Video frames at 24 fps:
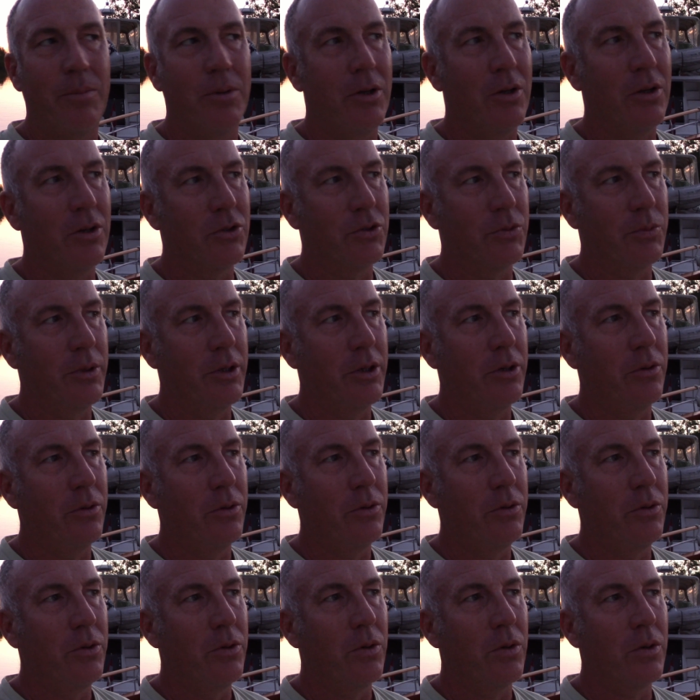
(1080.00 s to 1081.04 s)
Oswego,
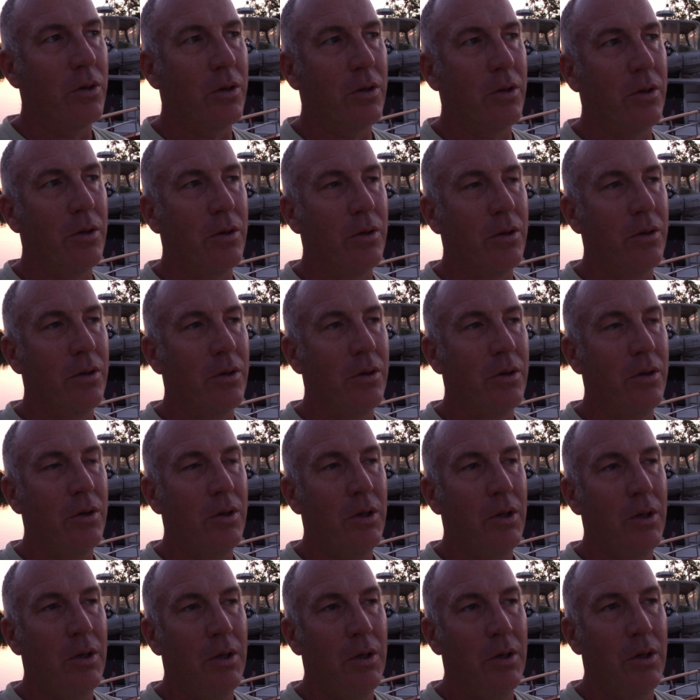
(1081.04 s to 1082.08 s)
New York,
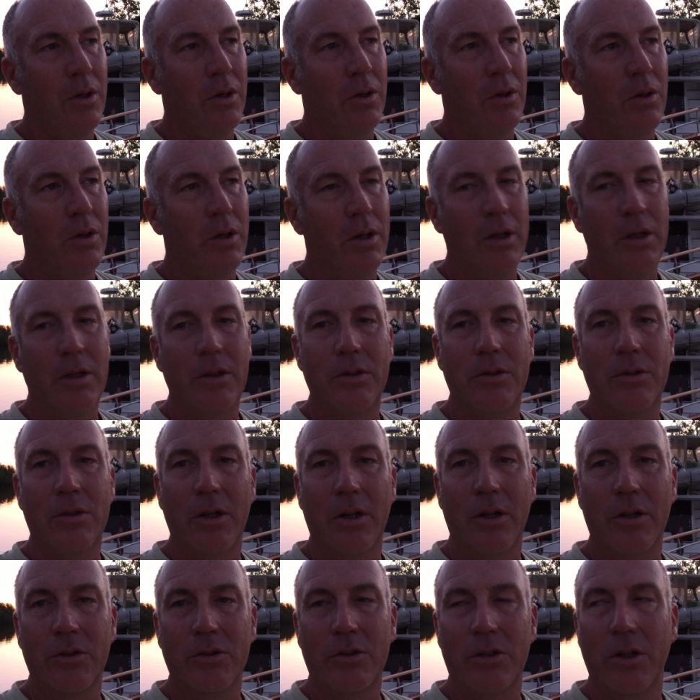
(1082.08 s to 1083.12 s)
and
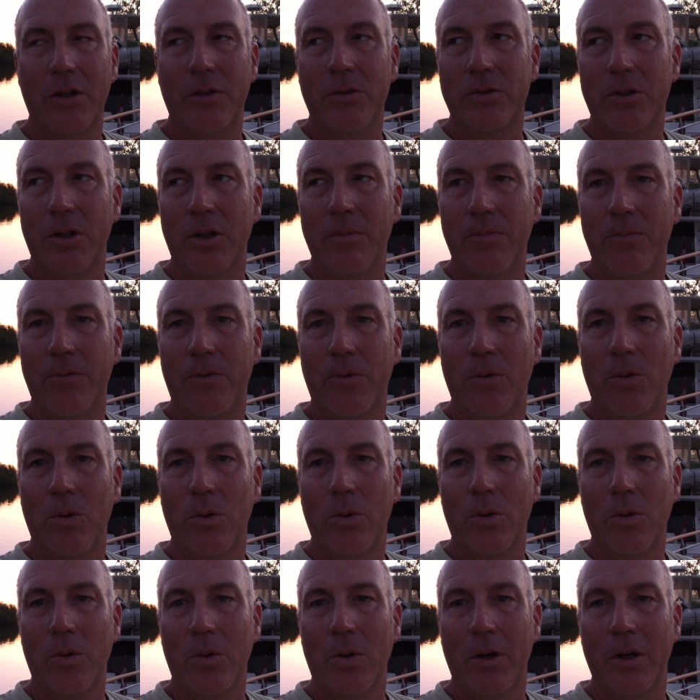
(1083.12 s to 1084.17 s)
set ourselves up
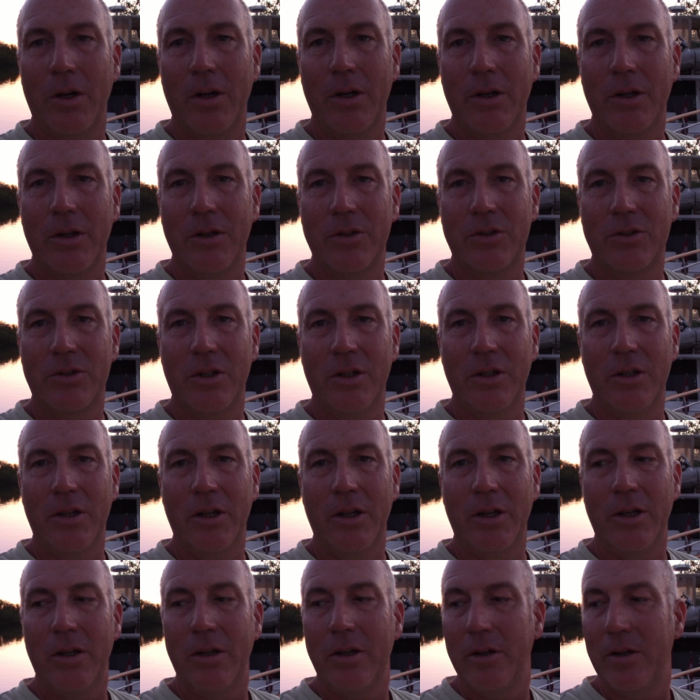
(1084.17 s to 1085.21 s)
for
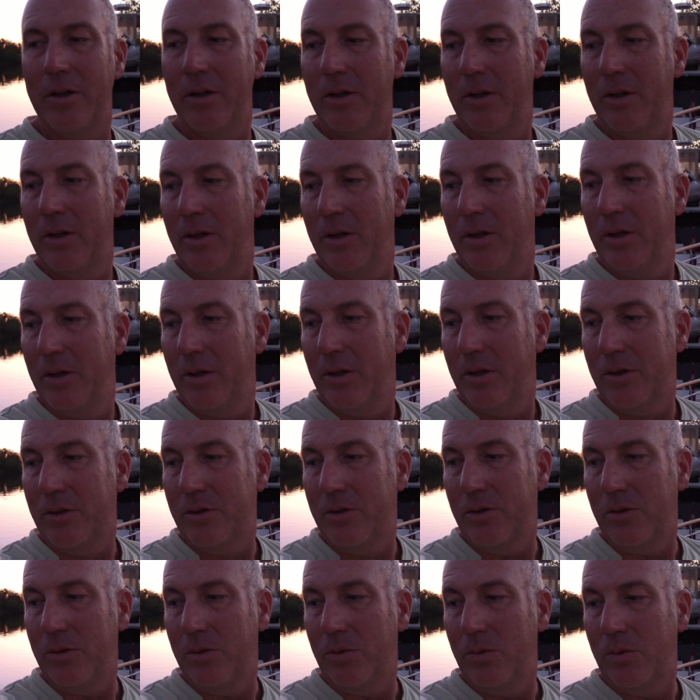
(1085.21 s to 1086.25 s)
Sunday
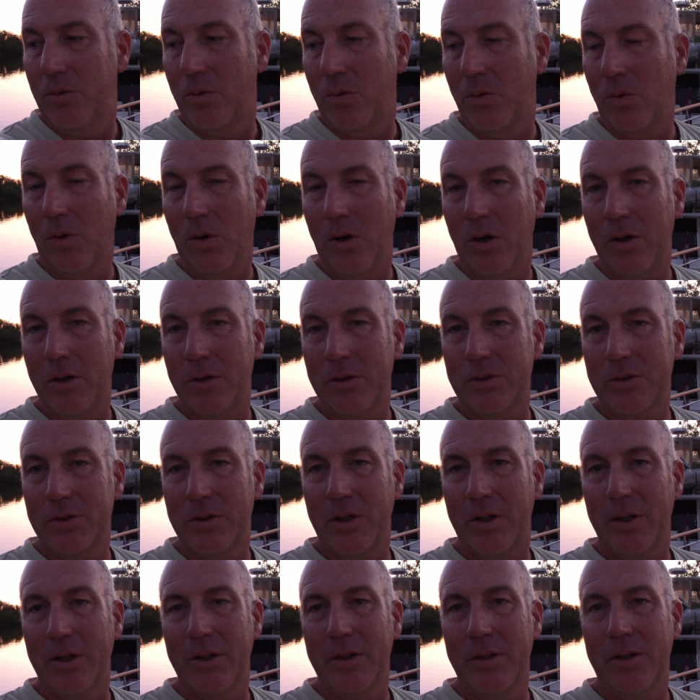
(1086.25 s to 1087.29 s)
to
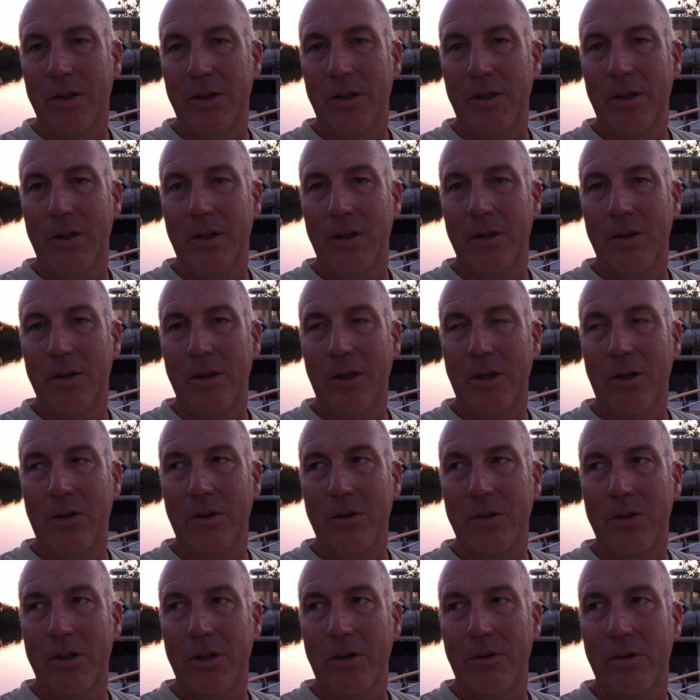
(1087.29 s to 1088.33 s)
cross the Lake
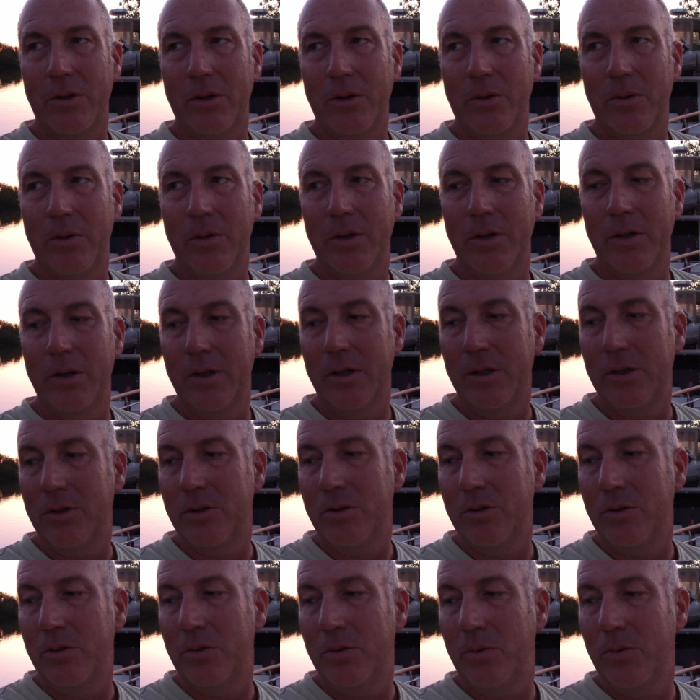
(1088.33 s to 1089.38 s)
Ontario
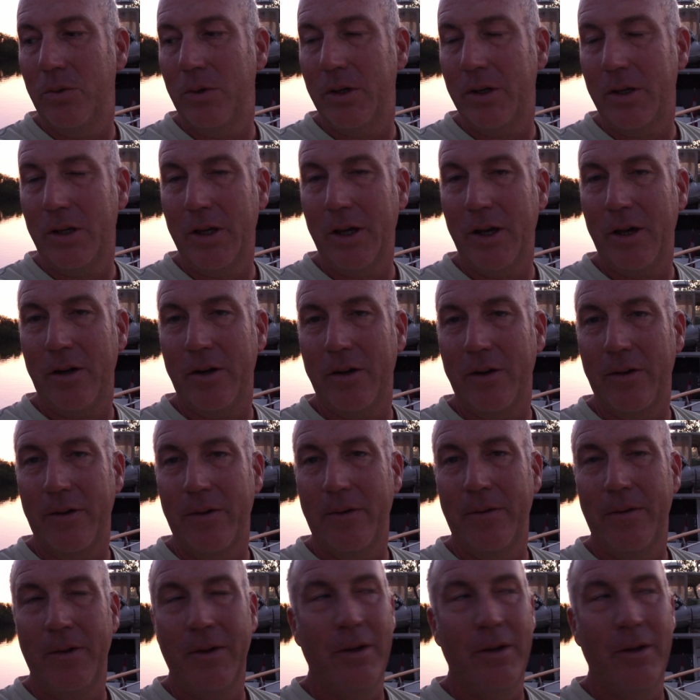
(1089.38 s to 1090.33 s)
into Canada.